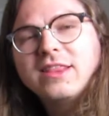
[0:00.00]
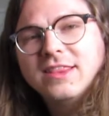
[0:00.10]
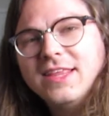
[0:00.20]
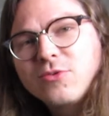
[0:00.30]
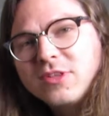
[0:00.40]

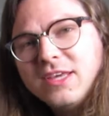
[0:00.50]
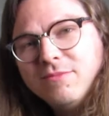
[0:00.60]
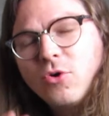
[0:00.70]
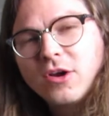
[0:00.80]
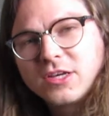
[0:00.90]
literally
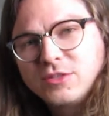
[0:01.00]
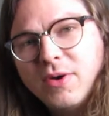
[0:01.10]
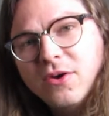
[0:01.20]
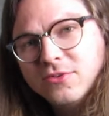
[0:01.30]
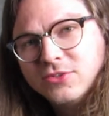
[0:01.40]
more
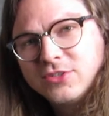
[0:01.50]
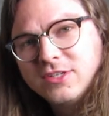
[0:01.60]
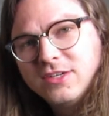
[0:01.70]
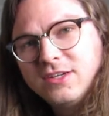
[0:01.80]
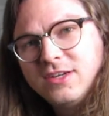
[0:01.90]
exposed
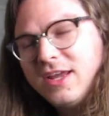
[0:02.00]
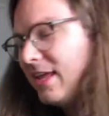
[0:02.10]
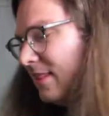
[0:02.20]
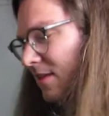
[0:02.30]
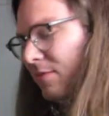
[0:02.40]

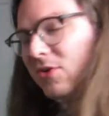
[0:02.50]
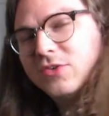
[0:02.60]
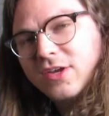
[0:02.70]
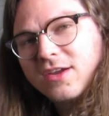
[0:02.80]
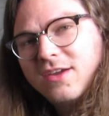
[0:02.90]
in the
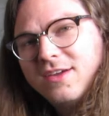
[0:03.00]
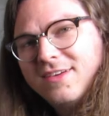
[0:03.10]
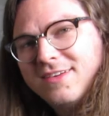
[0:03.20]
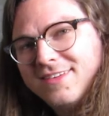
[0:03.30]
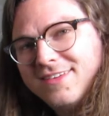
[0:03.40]
music,
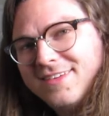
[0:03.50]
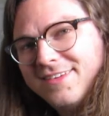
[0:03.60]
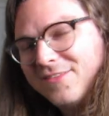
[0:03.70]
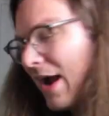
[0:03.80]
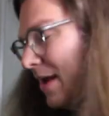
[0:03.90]

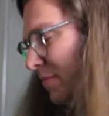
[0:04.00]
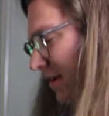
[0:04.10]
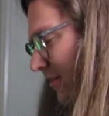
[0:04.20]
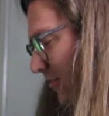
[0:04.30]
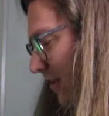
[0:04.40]
right?
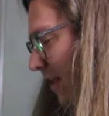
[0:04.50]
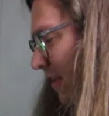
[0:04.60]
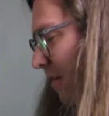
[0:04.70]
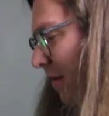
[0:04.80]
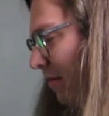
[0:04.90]
Because there's
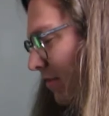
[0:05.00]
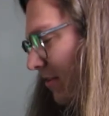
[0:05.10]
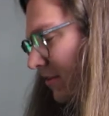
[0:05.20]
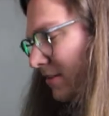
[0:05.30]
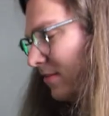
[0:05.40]
nothing above it.
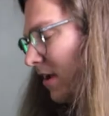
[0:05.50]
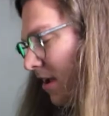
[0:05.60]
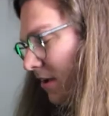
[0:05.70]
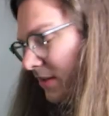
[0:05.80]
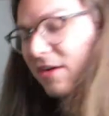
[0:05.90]
There's
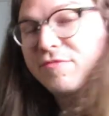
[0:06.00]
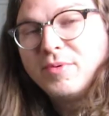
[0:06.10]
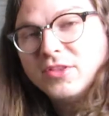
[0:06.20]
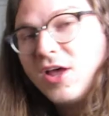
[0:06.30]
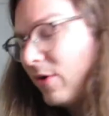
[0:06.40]
stuff
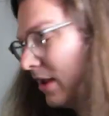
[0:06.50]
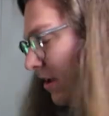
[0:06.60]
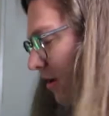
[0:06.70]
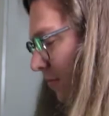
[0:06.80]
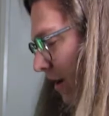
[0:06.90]
below it,
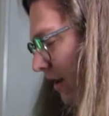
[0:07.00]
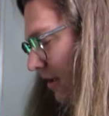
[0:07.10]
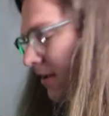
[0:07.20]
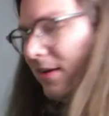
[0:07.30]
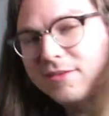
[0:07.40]
but
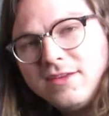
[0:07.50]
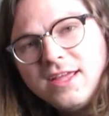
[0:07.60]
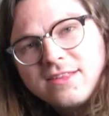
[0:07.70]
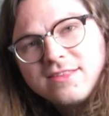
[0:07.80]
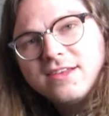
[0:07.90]

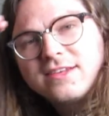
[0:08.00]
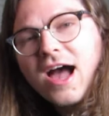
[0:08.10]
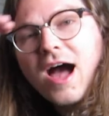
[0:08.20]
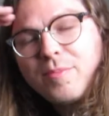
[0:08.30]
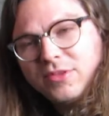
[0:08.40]
it's the
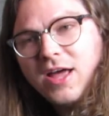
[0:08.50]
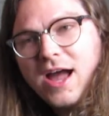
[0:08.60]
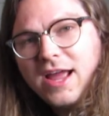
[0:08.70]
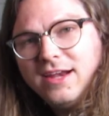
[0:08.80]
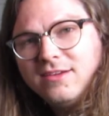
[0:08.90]
top
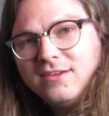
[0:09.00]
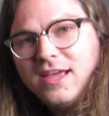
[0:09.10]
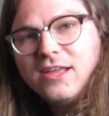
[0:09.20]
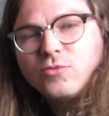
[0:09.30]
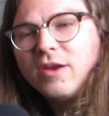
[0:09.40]
line.
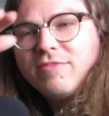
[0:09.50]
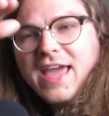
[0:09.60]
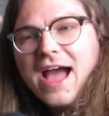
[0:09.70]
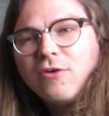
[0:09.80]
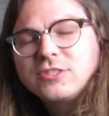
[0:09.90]
It's one of
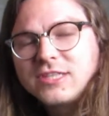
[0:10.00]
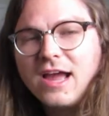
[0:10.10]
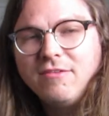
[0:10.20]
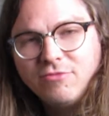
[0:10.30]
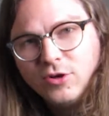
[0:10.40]
the
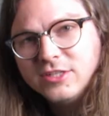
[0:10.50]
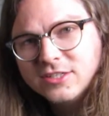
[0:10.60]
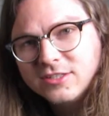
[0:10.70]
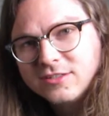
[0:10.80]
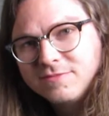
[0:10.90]
outside
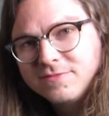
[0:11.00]
voices.